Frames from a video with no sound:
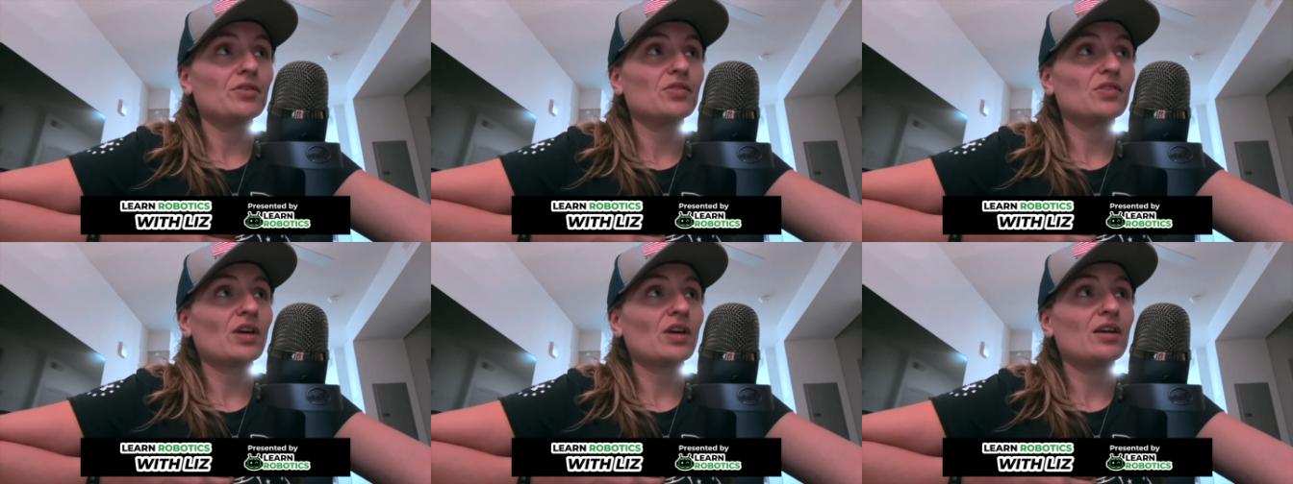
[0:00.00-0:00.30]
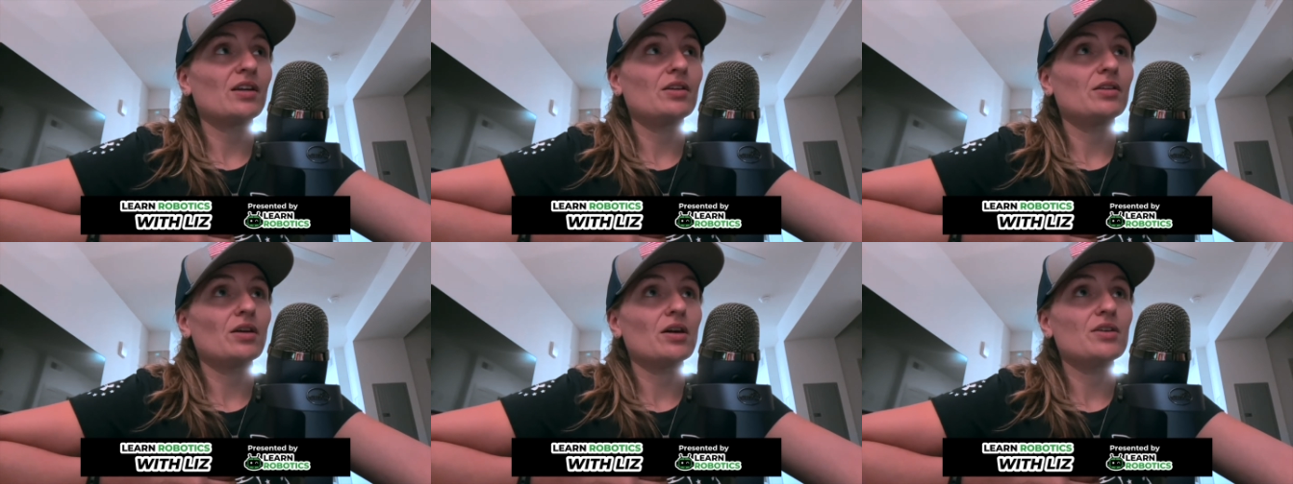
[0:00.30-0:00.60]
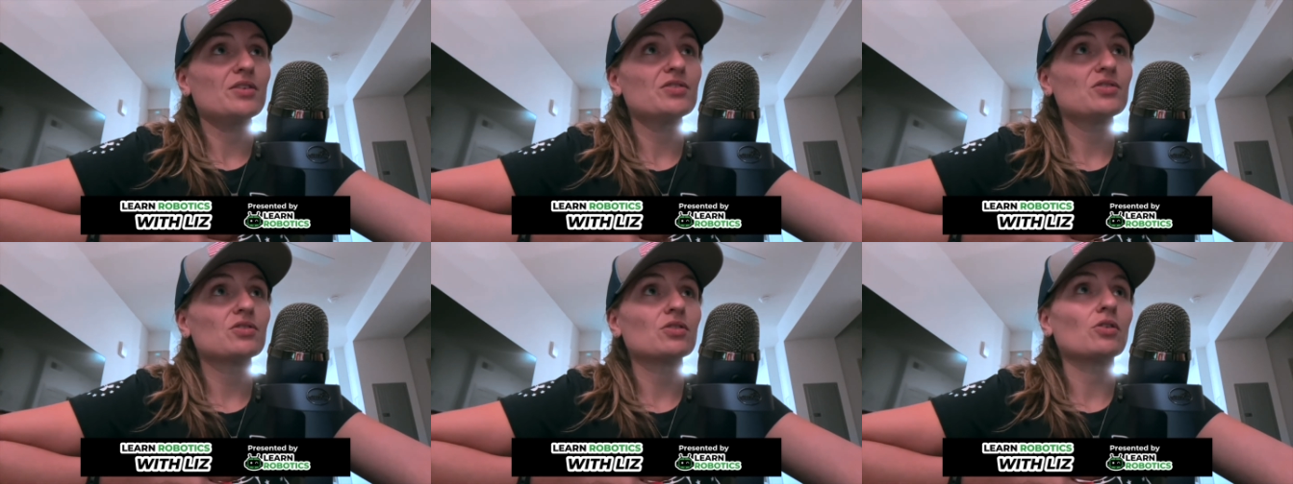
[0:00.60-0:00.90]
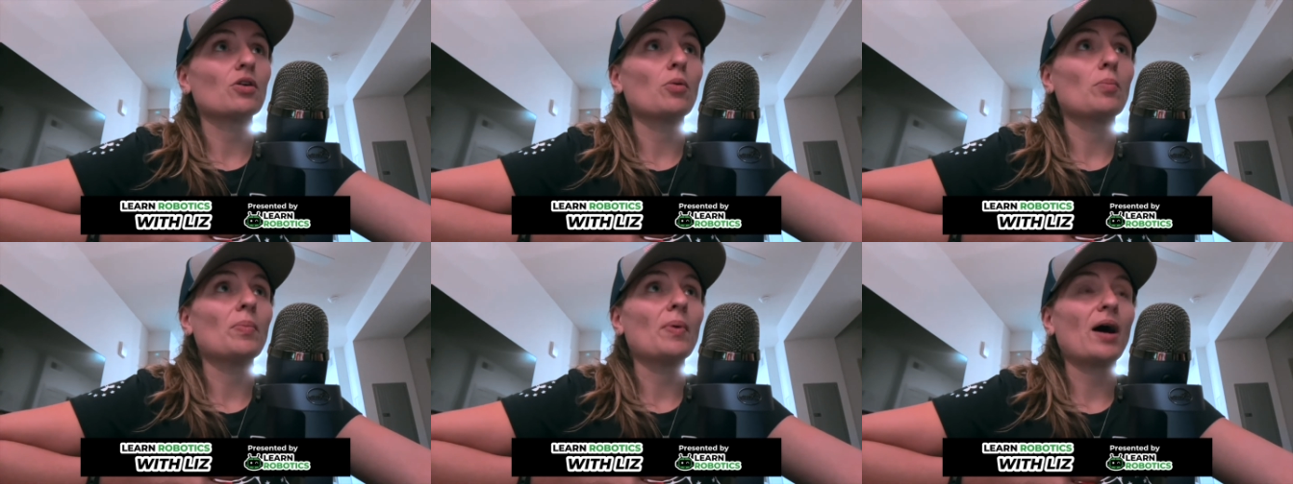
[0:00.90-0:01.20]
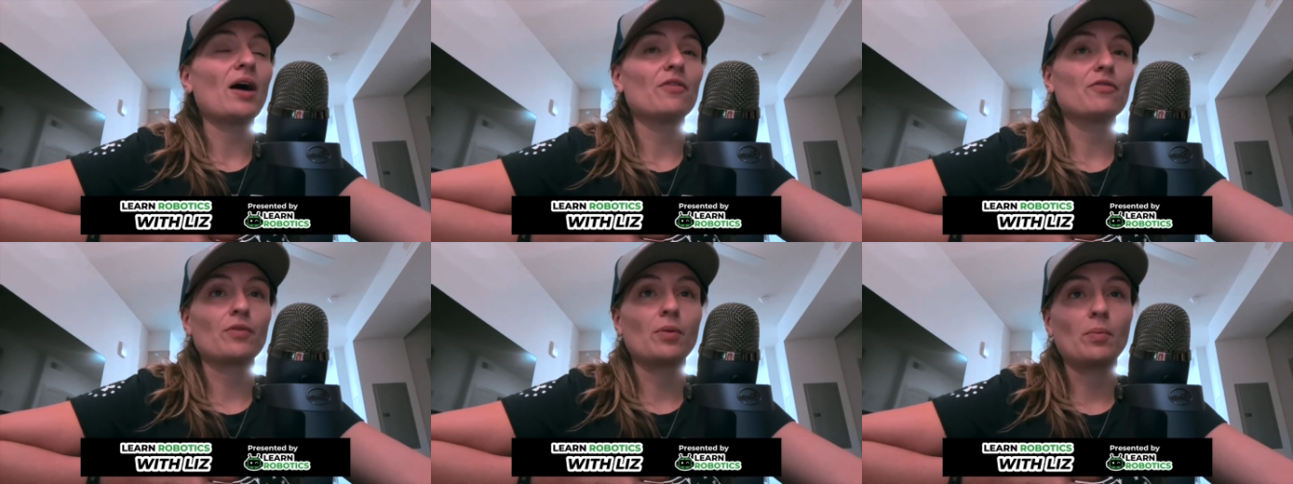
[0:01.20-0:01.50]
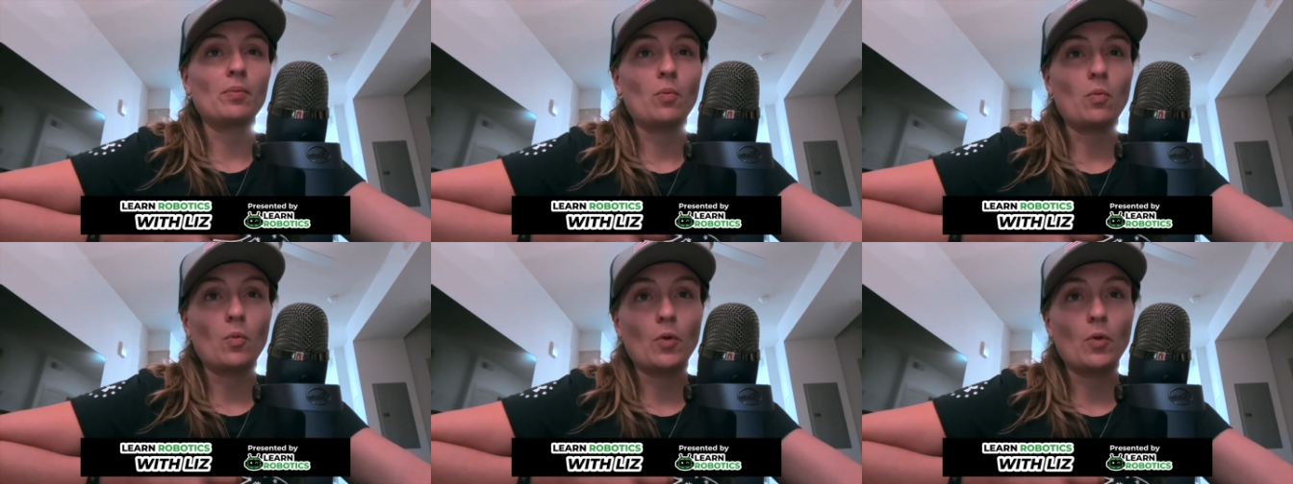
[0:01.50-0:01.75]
it's kind of nice to go back from